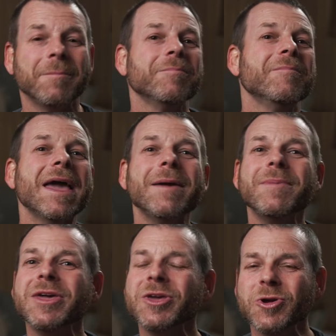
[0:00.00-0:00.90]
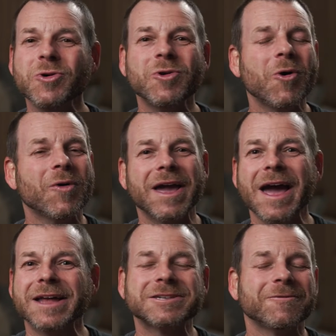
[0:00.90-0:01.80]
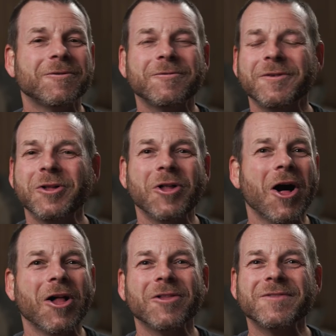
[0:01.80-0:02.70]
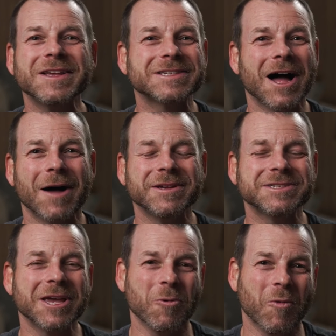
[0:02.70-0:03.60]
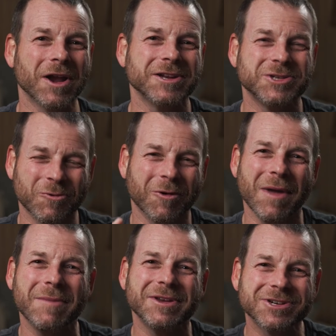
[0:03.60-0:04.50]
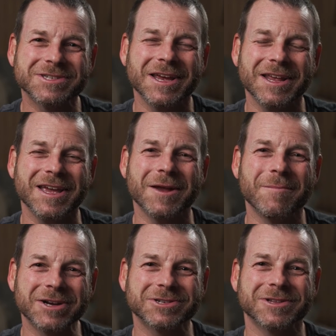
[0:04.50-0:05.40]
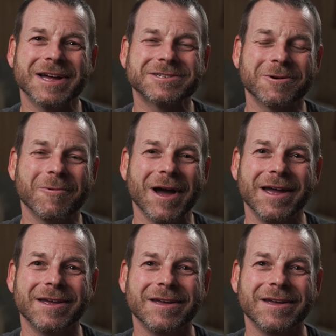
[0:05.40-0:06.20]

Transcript: Maybe you don't get to fulfill all of these hobbies that you wanted to, or maybe just in a much lesser way.